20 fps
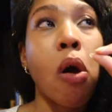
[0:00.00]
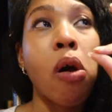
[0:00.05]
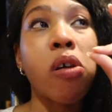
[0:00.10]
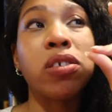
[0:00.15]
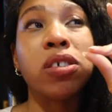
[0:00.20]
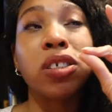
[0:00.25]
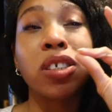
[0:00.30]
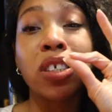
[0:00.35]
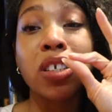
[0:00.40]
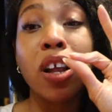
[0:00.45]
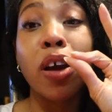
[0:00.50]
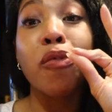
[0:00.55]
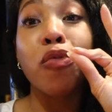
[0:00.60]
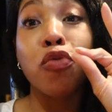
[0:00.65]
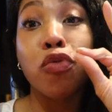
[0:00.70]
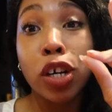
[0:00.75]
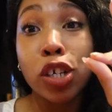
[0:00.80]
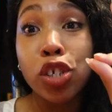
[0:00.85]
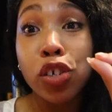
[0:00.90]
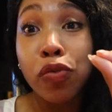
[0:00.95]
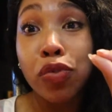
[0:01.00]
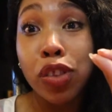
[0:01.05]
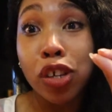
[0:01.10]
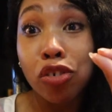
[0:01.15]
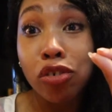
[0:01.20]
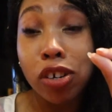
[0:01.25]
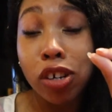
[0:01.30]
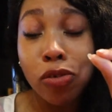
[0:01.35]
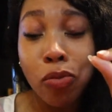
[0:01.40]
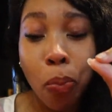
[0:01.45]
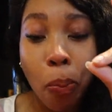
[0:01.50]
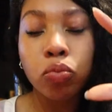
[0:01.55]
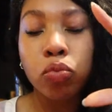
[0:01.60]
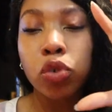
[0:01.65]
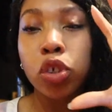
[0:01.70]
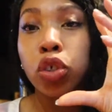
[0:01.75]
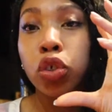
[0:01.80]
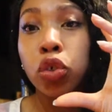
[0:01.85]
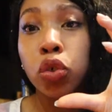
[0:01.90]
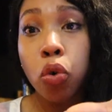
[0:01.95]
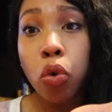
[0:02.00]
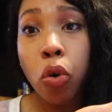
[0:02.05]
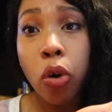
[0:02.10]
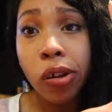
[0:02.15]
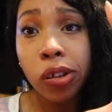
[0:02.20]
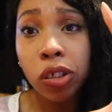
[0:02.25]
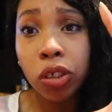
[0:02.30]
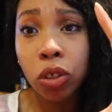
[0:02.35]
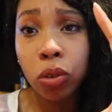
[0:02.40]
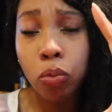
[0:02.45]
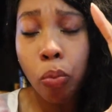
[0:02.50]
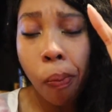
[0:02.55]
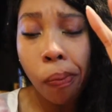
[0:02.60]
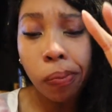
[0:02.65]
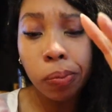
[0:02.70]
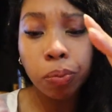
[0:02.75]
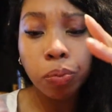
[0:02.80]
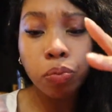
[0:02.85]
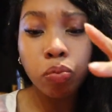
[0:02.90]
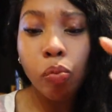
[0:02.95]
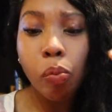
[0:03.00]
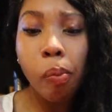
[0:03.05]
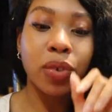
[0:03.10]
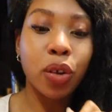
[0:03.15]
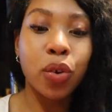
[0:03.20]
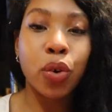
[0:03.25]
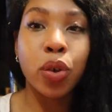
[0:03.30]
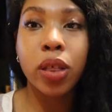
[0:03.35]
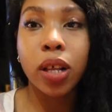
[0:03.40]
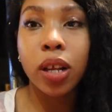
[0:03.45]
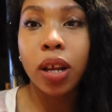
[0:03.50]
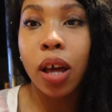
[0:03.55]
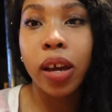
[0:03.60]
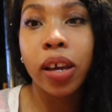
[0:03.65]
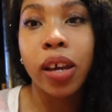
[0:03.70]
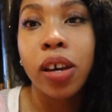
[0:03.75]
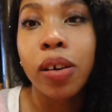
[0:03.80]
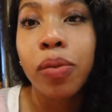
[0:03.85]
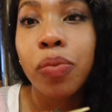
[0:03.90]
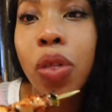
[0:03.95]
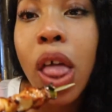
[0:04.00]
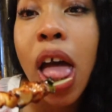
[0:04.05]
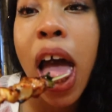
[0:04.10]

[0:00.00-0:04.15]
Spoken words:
This is like fresh off the grill. The sauce, nothing like it.